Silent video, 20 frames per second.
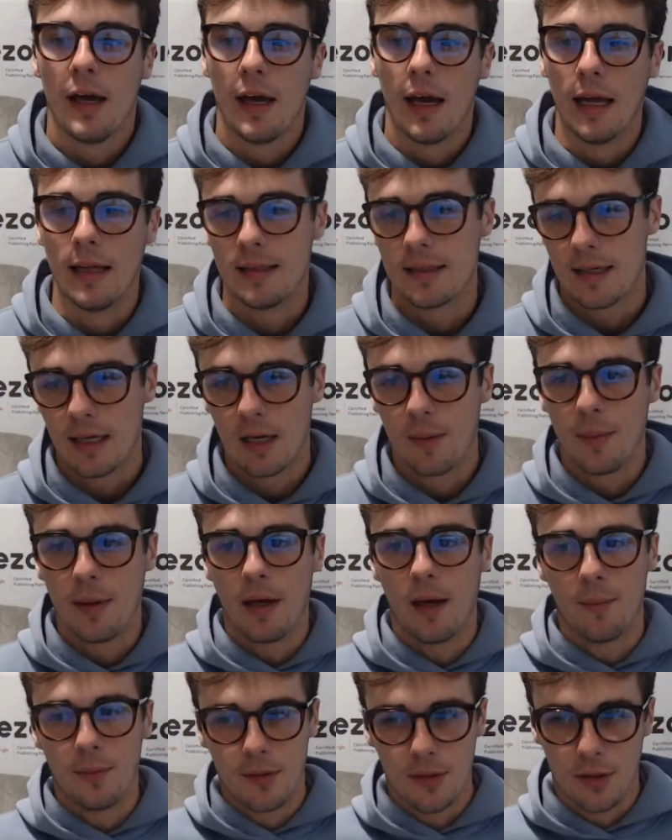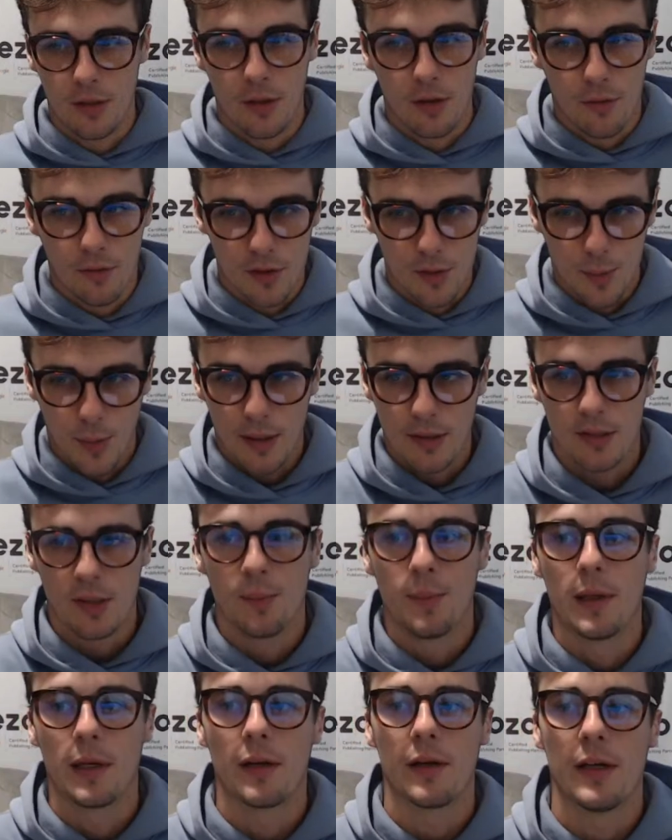it's going to be up to your
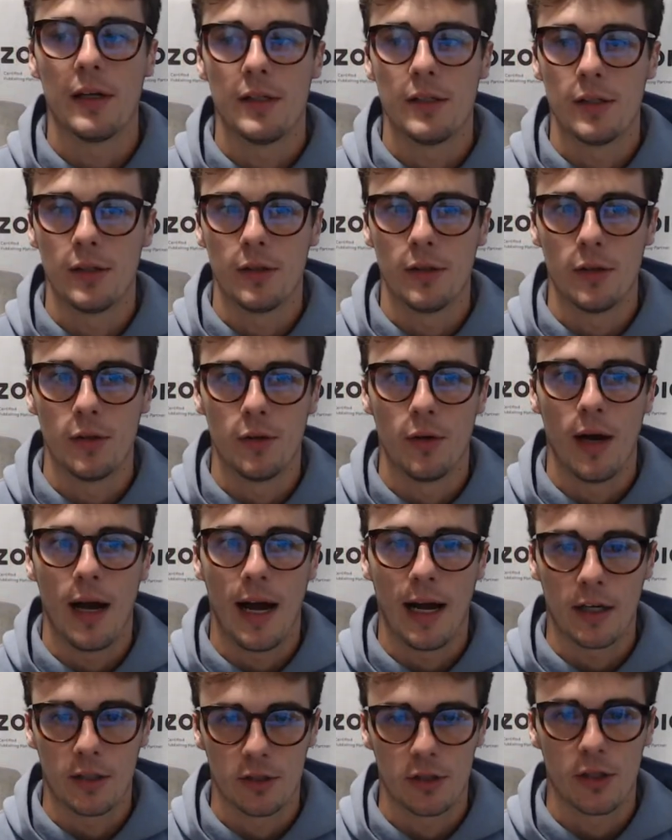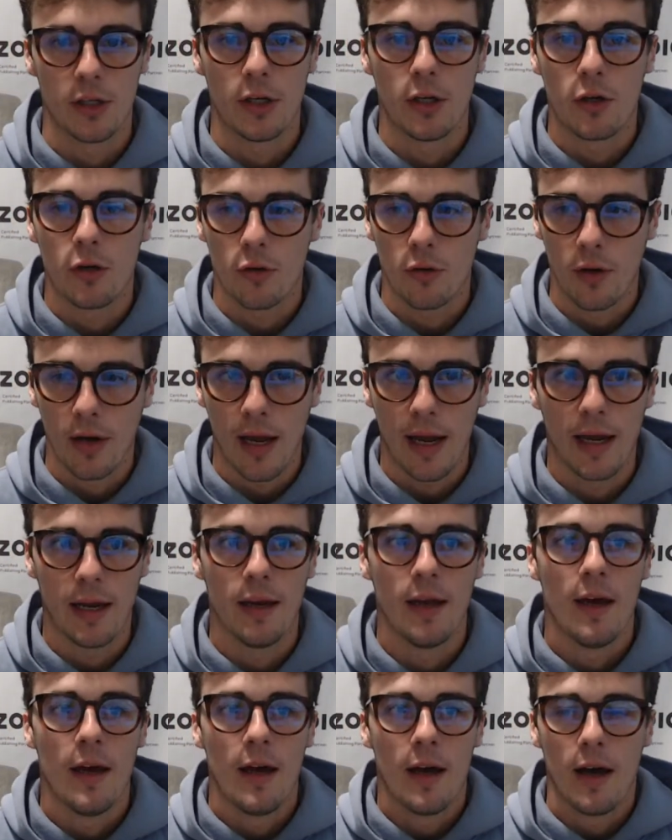responsibility to actually
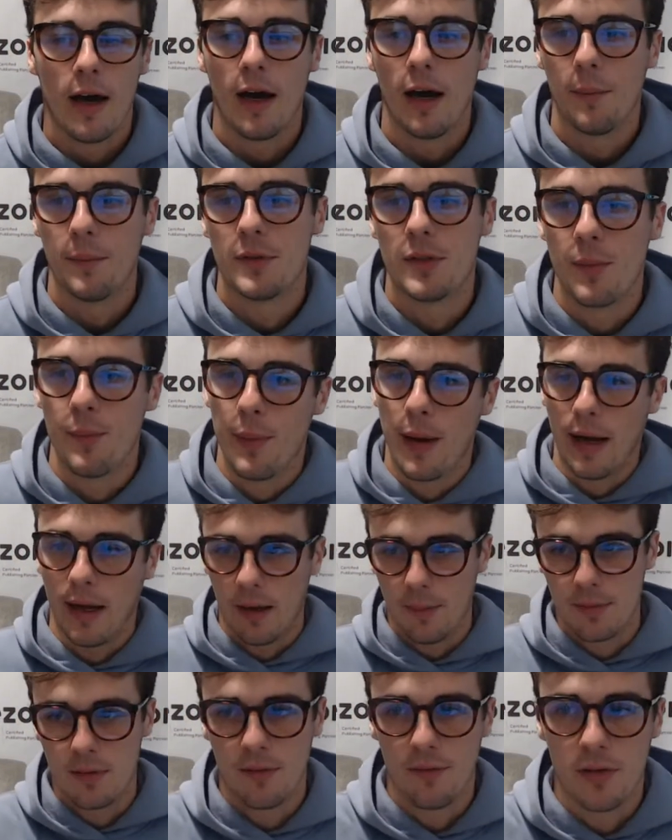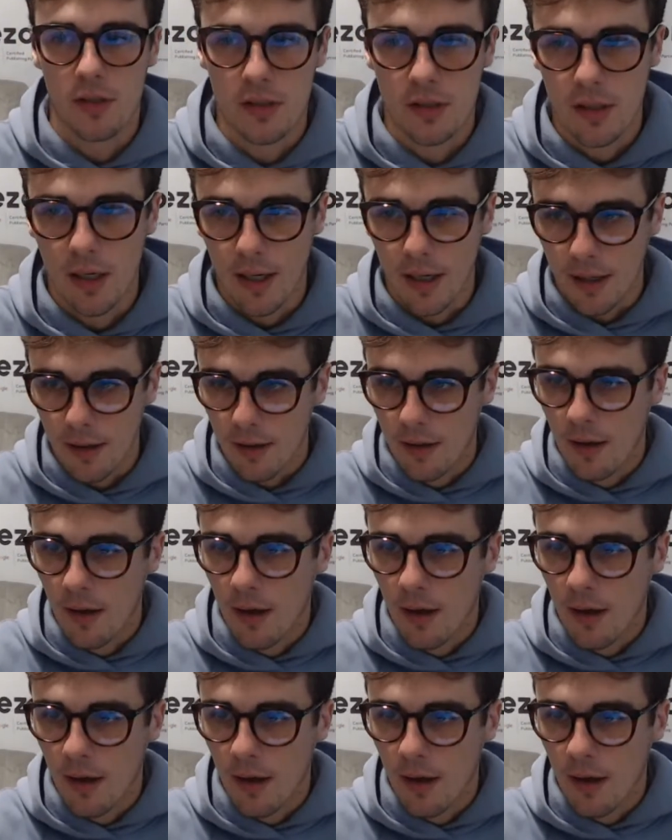create some backups of your site.